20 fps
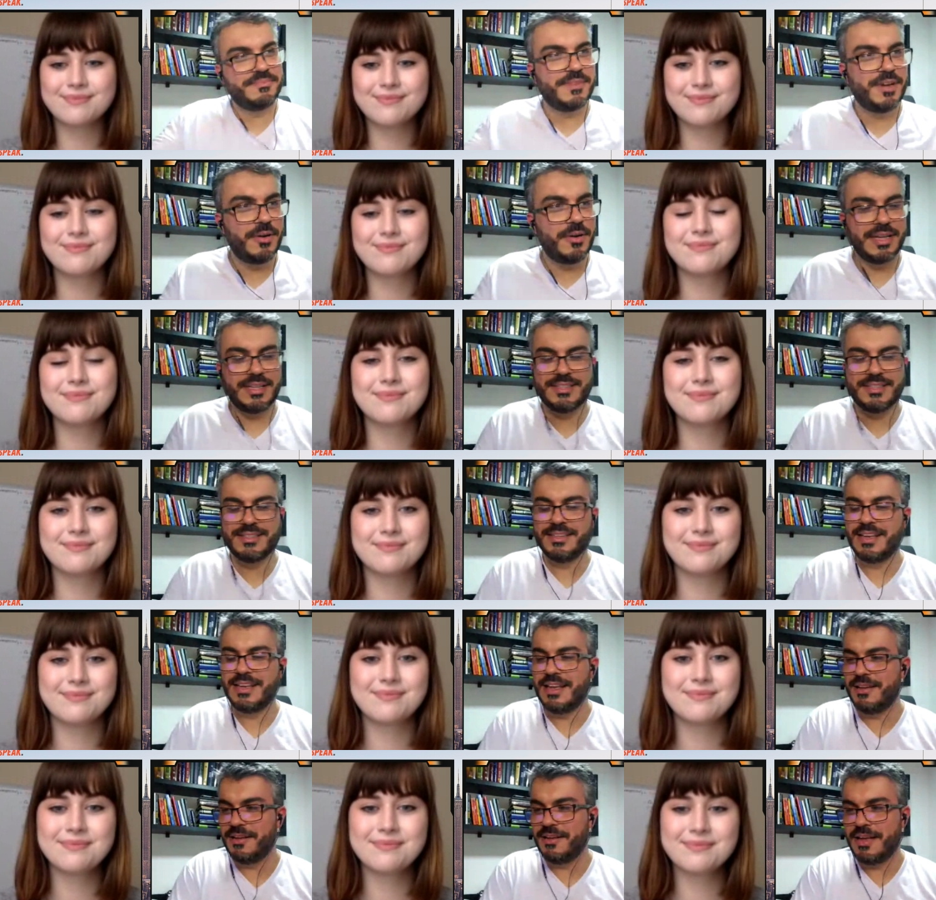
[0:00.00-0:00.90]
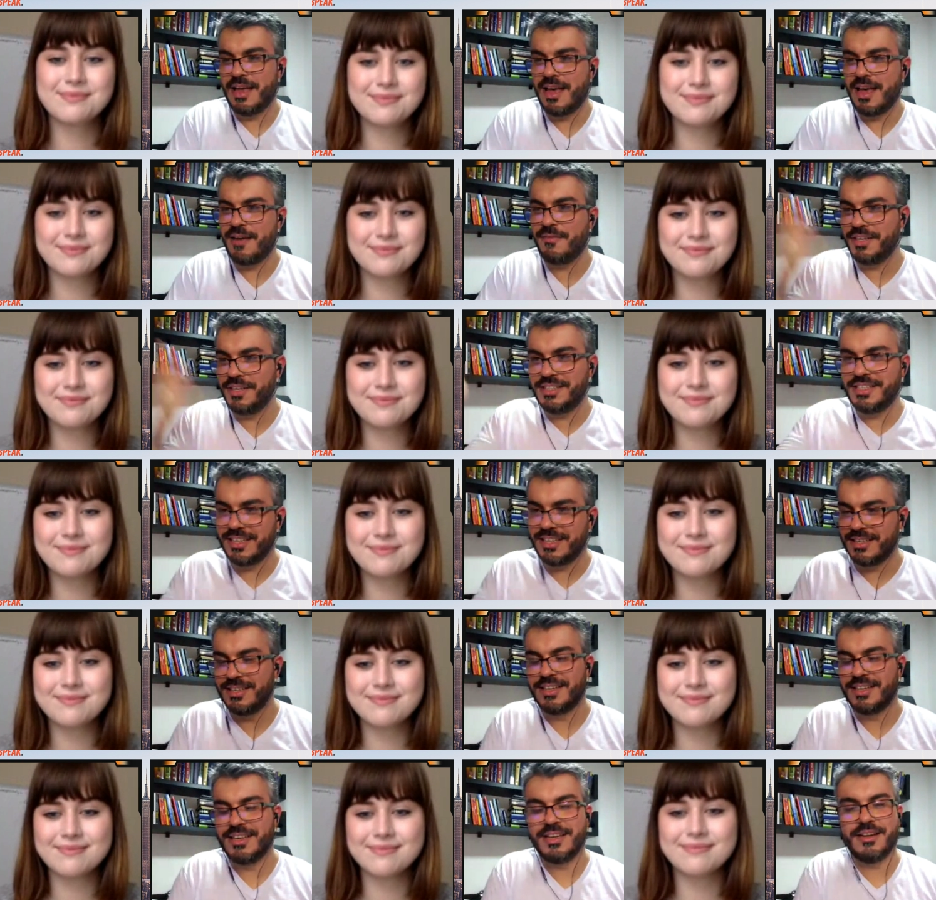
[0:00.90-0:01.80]
Speaker 1: all right,
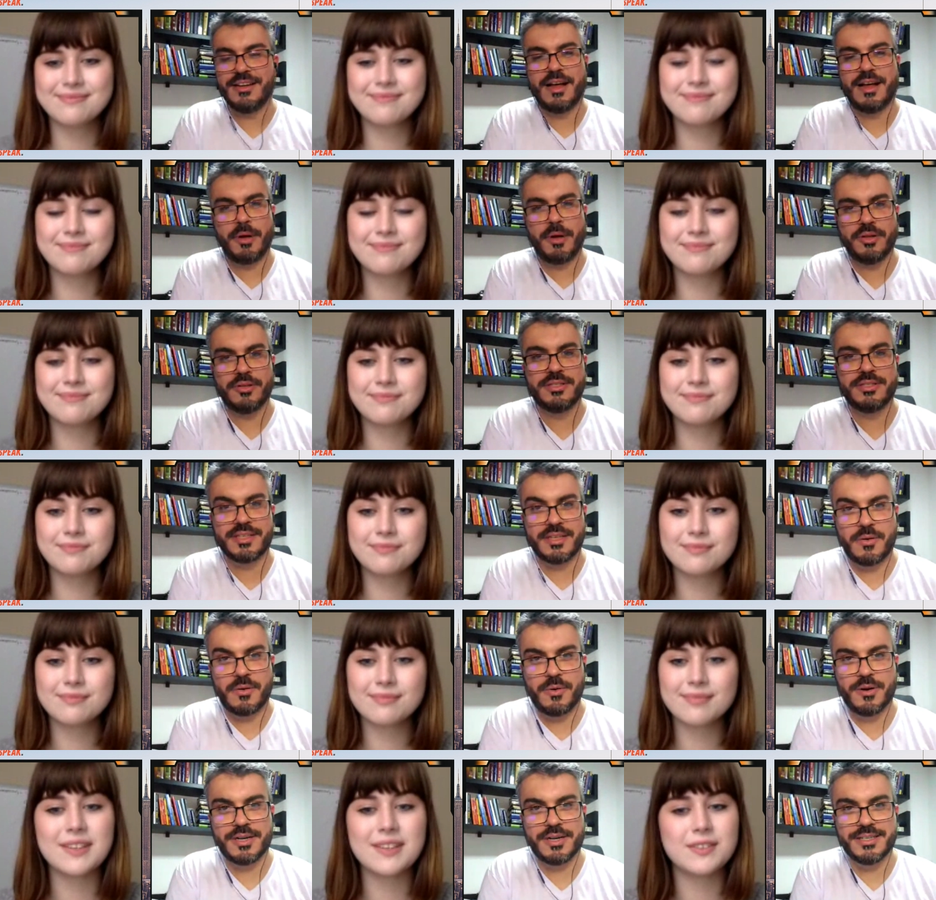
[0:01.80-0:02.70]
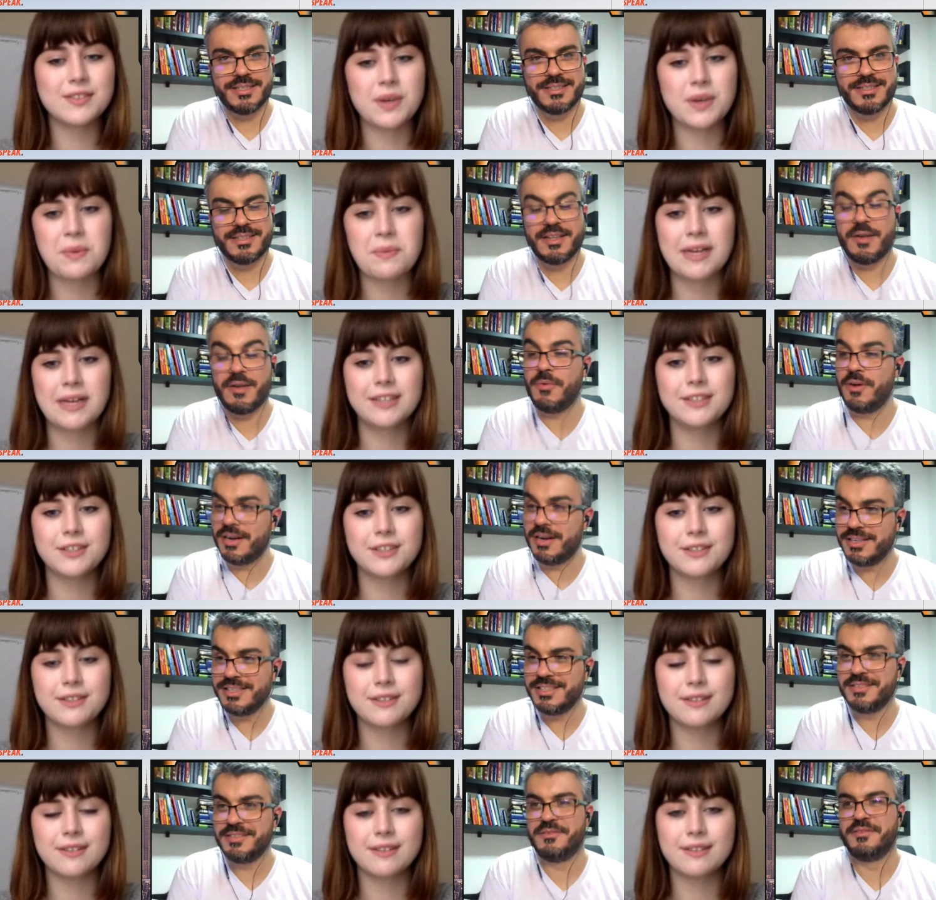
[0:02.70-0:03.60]
everything about Star Wars. Yeah. Star
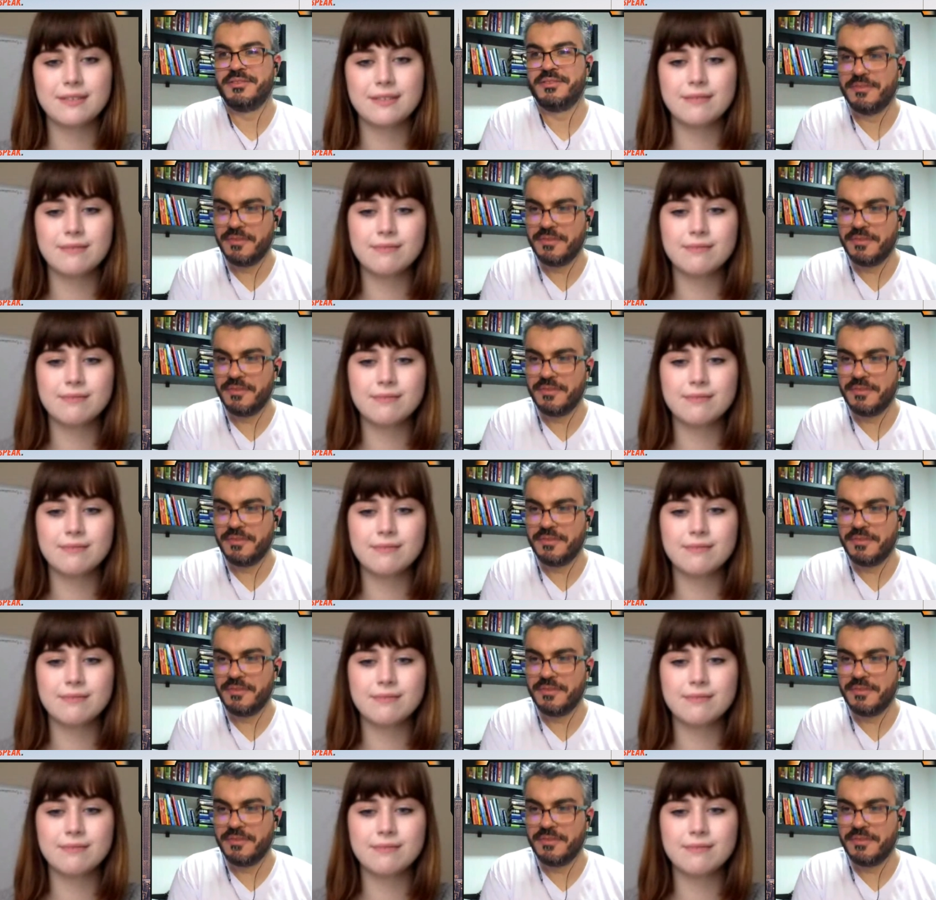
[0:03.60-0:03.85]
Wars is